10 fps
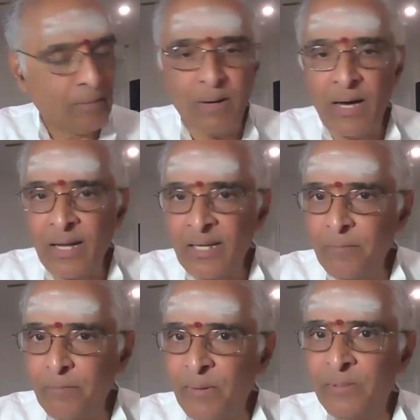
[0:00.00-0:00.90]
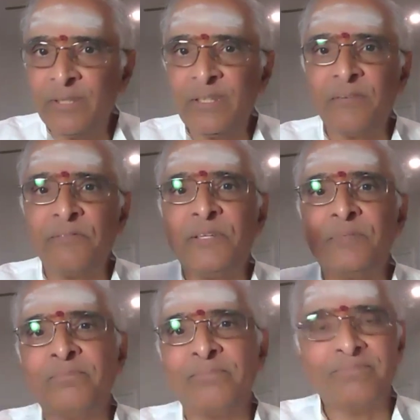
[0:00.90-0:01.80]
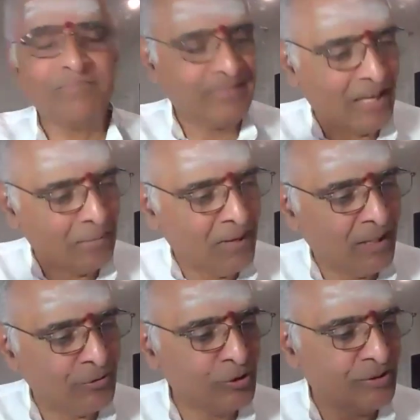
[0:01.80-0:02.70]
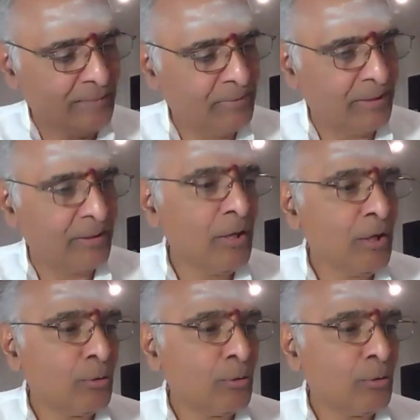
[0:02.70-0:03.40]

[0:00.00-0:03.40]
Dharma na pramaditavyam. Dharma also same thing.